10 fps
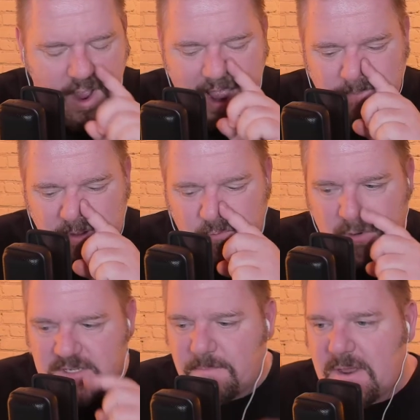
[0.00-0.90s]
happened
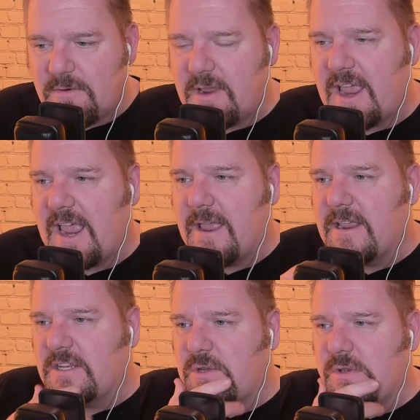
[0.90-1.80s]
was about
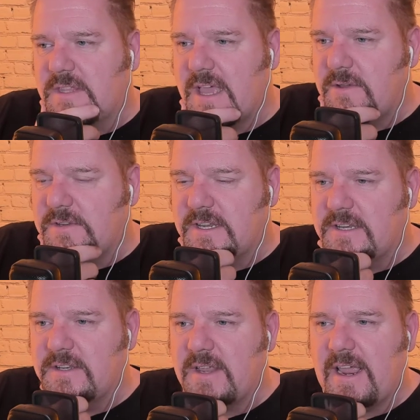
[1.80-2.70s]
2000,
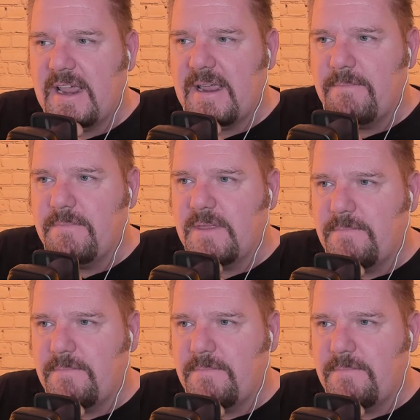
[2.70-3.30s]
the